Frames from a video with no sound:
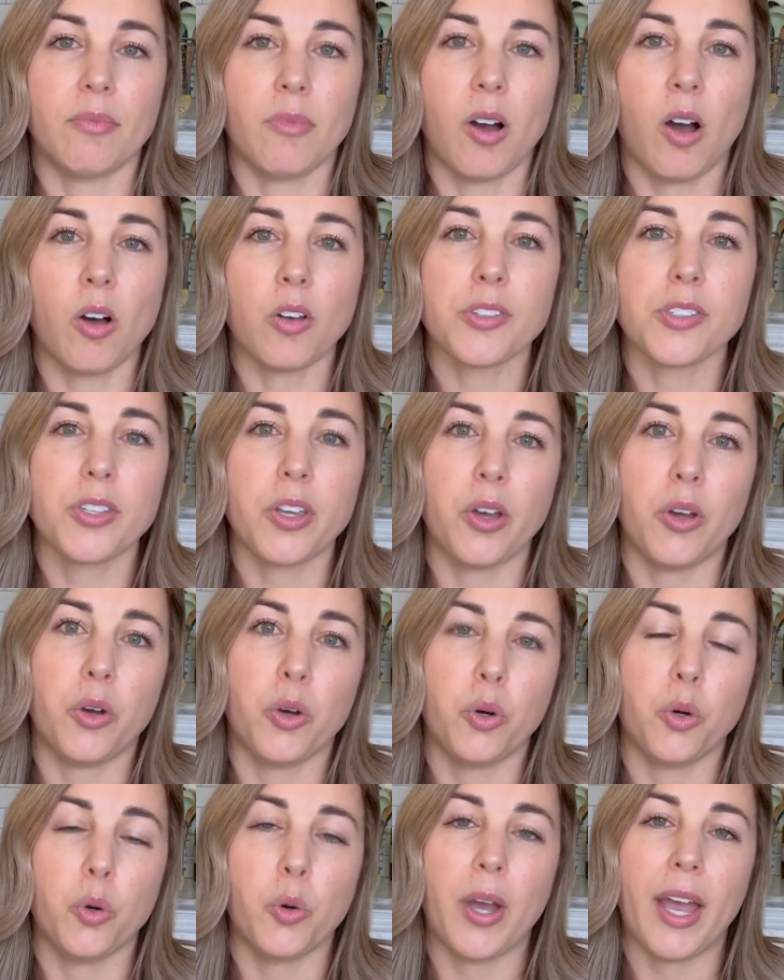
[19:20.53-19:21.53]

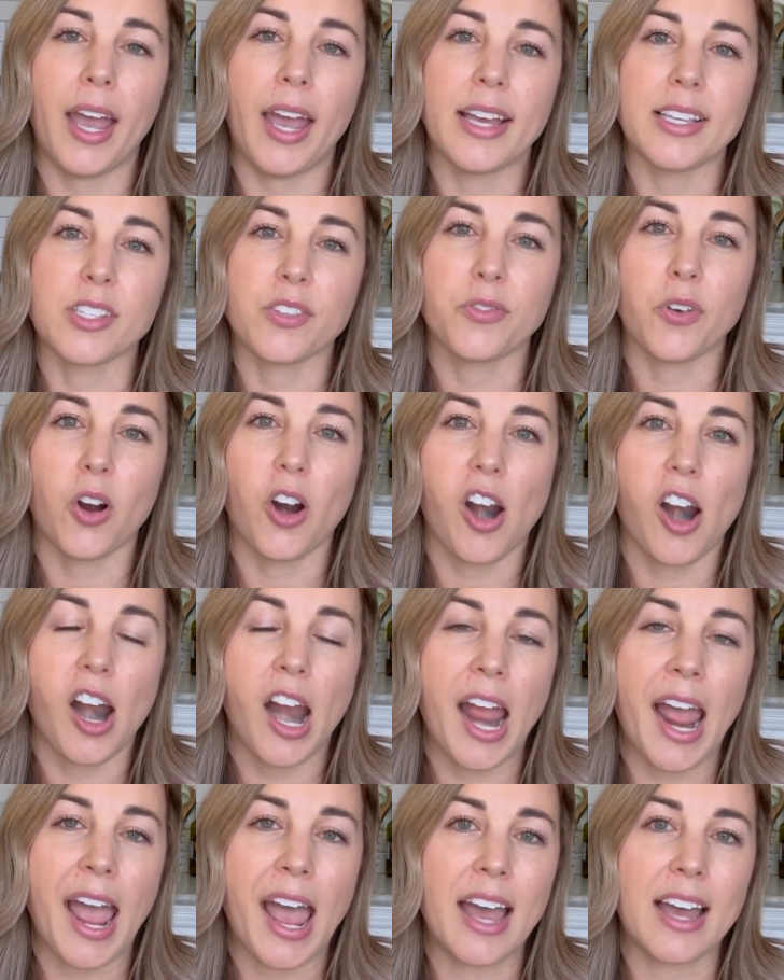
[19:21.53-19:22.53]
also, as far
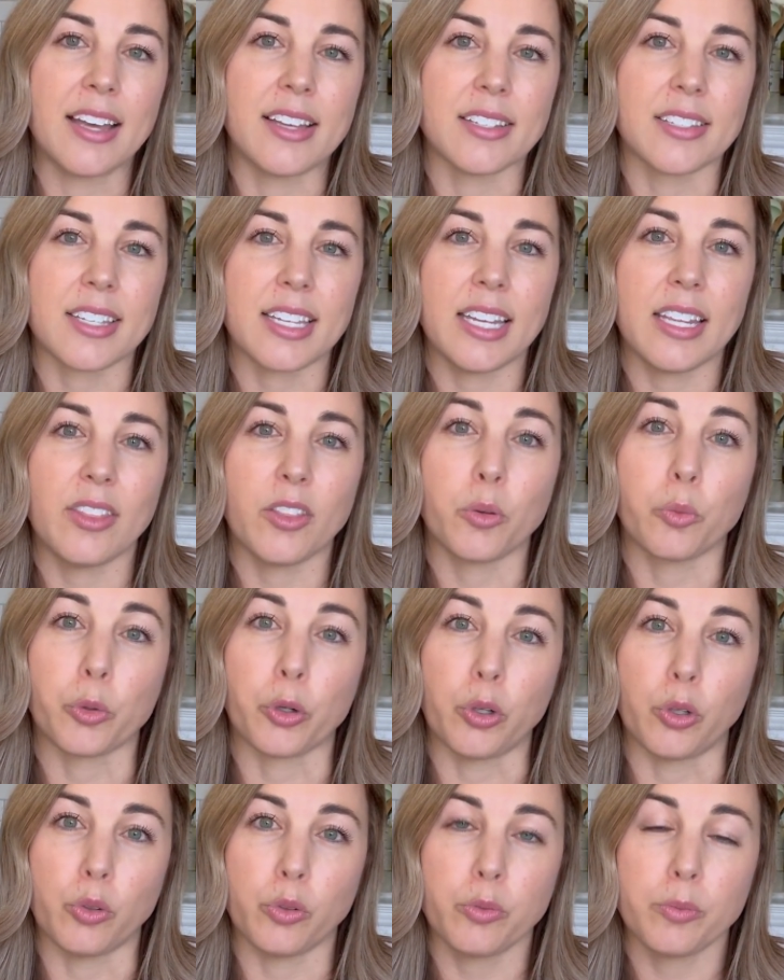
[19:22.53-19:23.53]
as in the
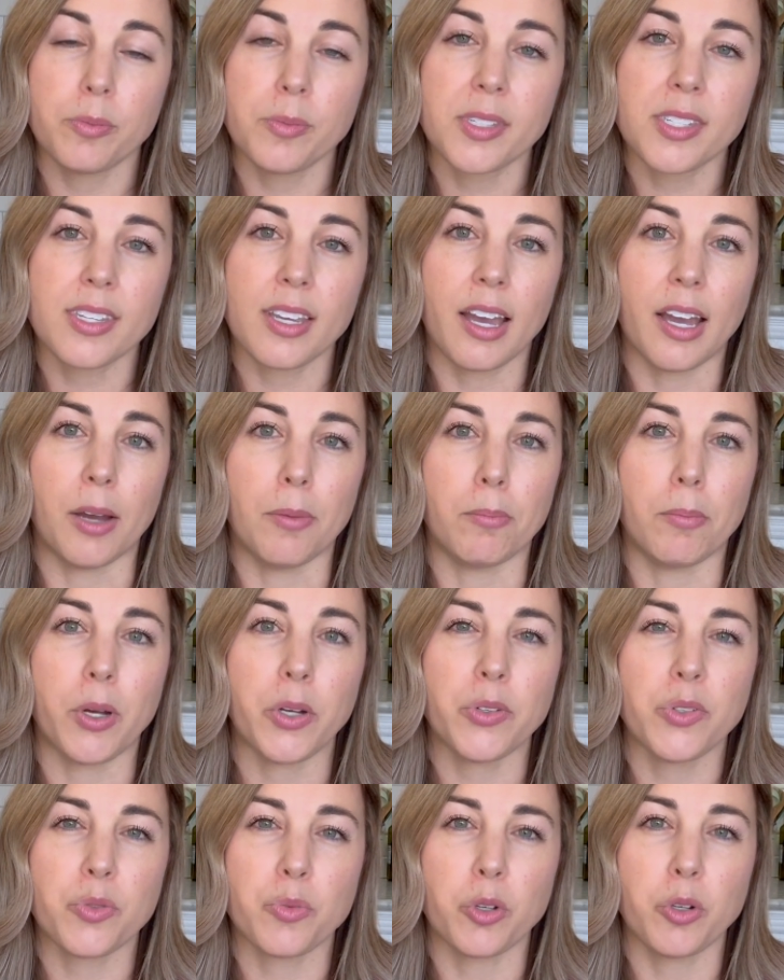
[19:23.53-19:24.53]
rooms,
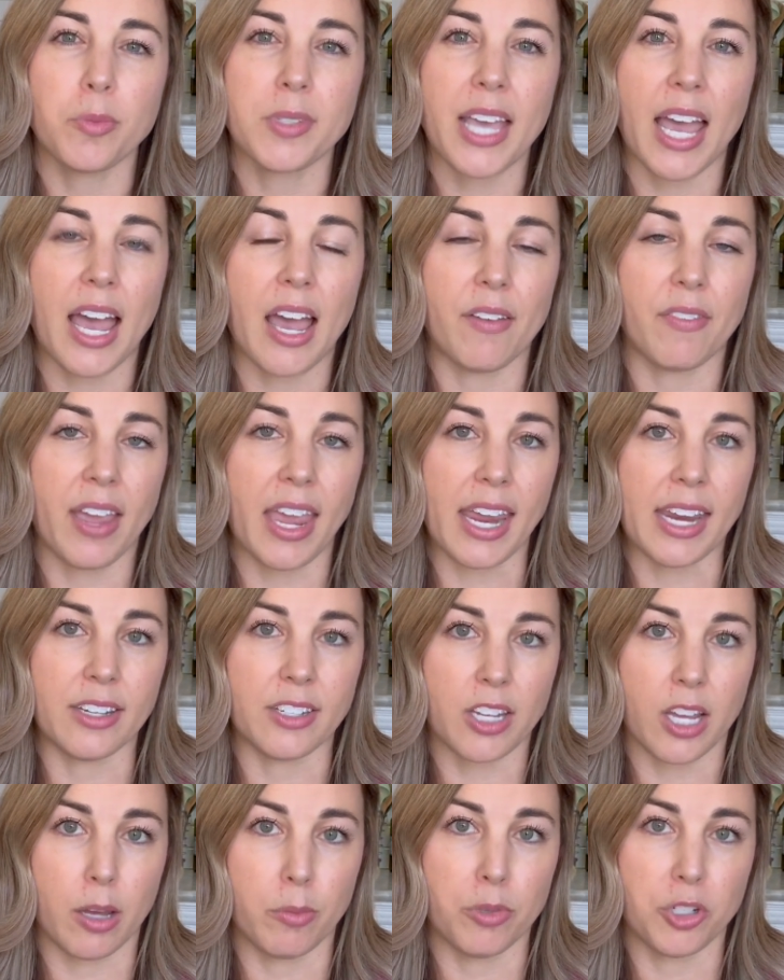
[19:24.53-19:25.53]
most rooms have a
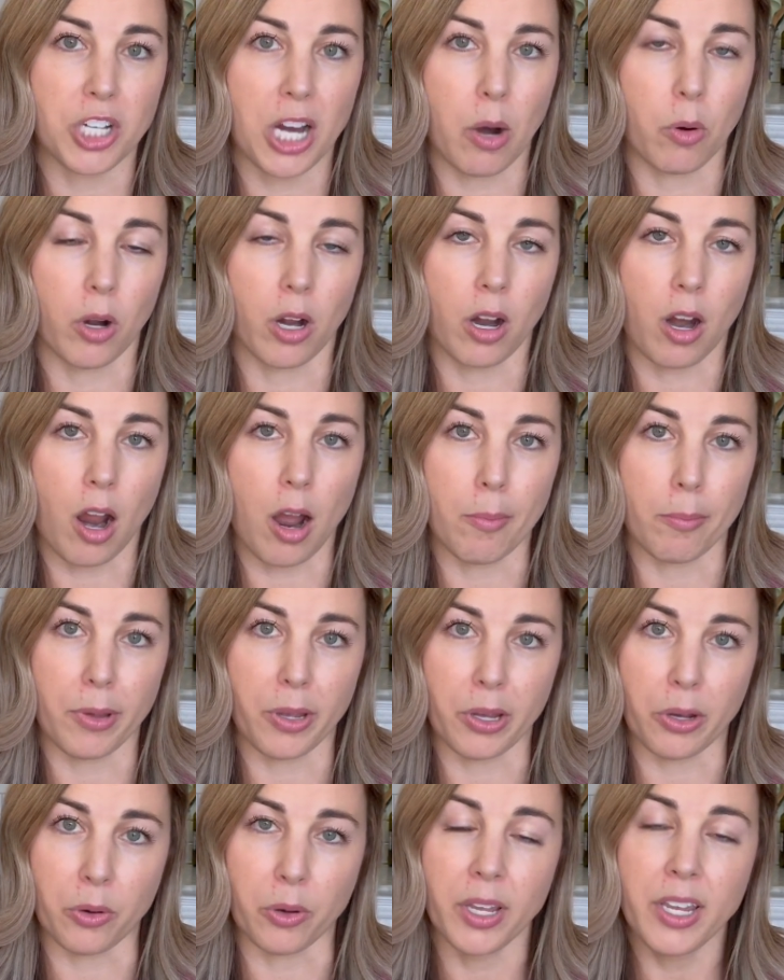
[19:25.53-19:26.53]
tub shower
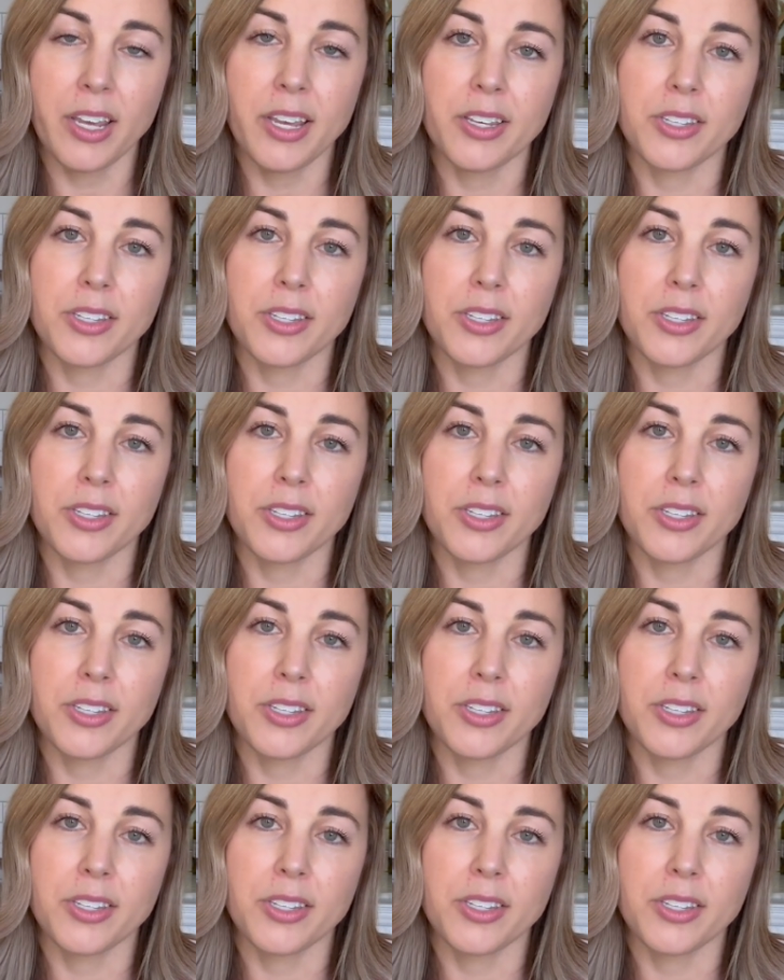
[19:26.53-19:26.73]
combo.